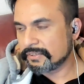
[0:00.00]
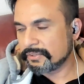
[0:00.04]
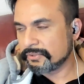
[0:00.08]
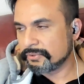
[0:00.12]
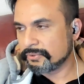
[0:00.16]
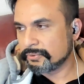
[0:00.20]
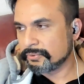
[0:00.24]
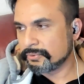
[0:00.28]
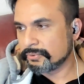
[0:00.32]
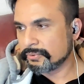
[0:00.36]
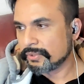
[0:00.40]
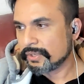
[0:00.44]

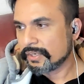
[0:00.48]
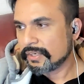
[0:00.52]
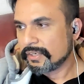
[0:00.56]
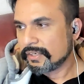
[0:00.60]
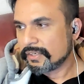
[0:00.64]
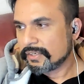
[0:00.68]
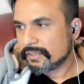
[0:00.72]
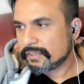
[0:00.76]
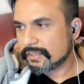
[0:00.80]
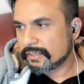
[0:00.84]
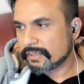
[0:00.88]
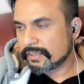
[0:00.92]

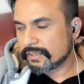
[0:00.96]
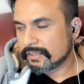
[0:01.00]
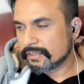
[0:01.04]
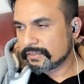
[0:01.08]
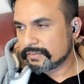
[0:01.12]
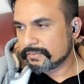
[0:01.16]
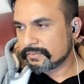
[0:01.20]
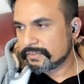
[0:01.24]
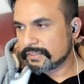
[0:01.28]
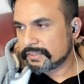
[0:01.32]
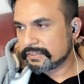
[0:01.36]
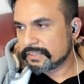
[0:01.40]

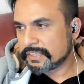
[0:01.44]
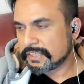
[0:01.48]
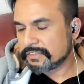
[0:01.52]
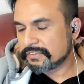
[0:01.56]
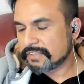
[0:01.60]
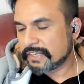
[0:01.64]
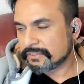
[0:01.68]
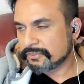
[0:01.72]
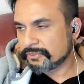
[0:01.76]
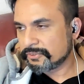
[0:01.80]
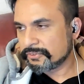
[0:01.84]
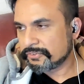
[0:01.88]
The things
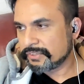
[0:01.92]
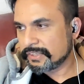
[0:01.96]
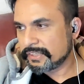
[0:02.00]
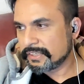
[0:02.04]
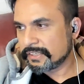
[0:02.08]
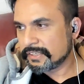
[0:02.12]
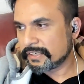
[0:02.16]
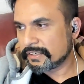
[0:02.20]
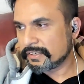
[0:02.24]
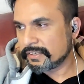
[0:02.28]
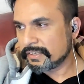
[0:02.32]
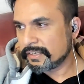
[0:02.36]
that you're
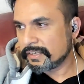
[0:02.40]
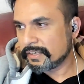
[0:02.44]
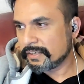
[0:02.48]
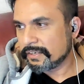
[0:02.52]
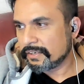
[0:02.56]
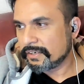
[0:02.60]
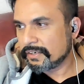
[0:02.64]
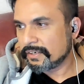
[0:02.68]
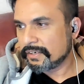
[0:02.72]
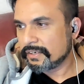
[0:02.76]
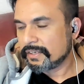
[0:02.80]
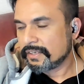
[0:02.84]
seeing are
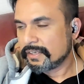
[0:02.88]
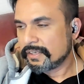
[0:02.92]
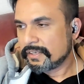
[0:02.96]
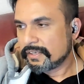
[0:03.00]
real,